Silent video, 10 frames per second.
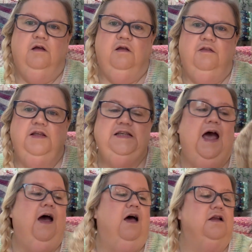this
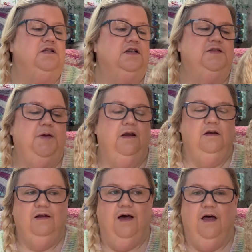hat has been
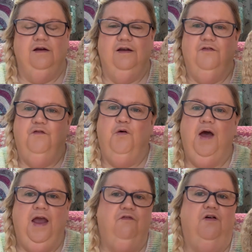done
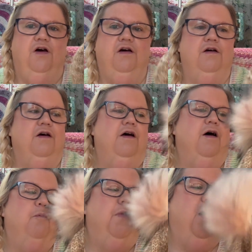forever,
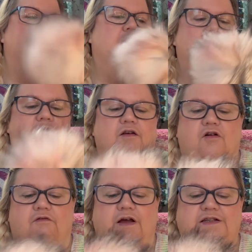but I hadn't
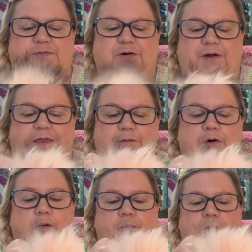got round to putting the
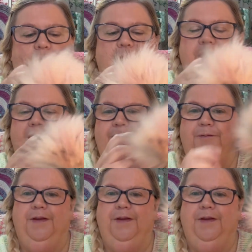pom-pom on it.